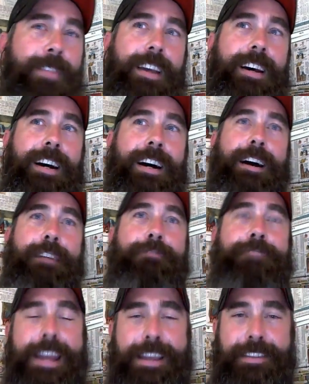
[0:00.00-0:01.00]
uh,
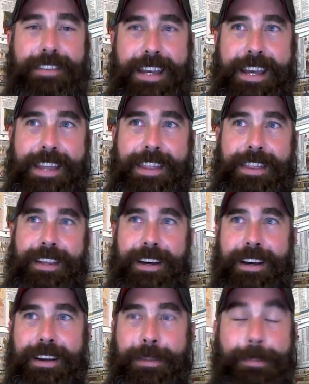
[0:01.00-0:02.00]
faith in
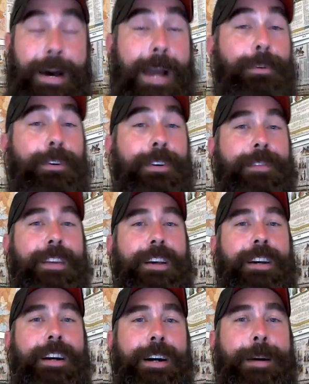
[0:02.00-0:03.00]
uh, the Bible
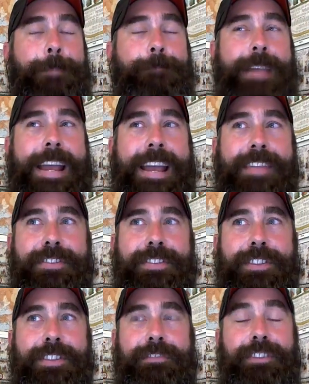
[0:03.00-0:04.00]
um, and
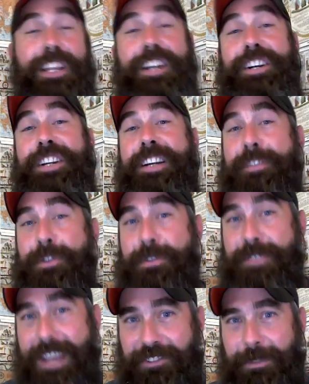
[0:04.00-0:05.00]
the validity of the New
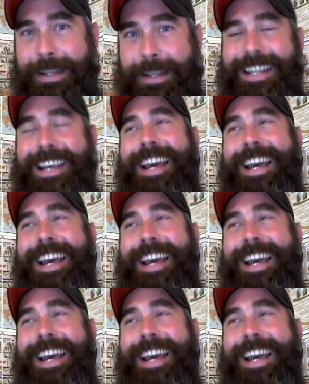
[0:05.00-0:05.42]
Testament.